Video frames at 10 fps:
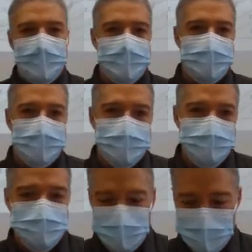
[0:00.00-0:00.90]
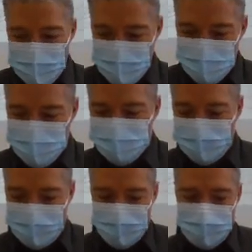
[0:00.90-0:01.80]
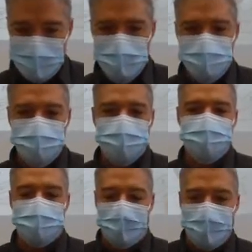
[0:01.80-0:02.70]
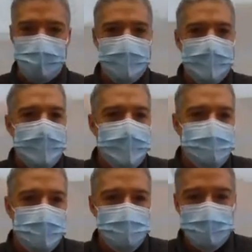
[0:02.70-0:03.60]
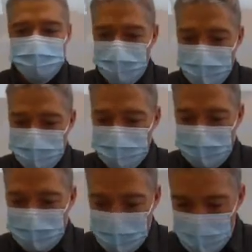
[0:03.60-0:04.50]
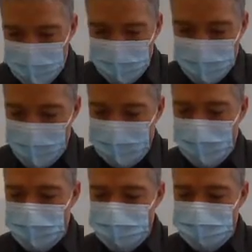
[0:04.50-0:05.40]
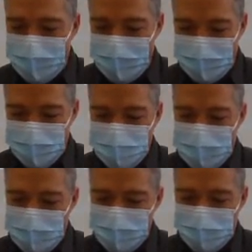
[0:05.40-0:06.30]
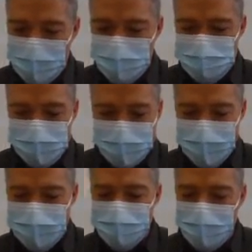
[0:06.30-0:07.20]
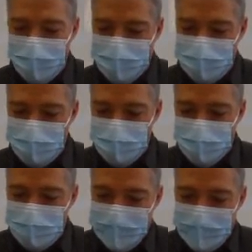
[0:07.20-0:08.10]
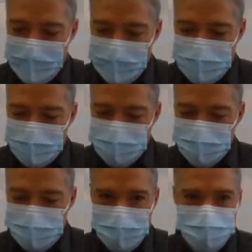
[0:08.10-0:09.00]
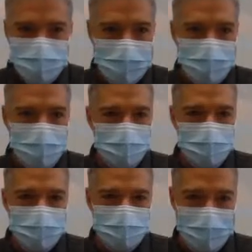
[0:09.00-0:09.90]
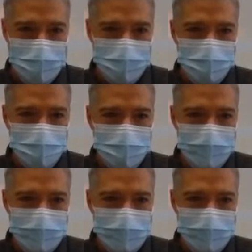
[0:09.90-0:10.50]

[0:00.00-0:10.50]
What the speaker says: All right, so I'm going to start from the very lowest thing, and the lowest thing I can find in here is this fish scale looking pattern.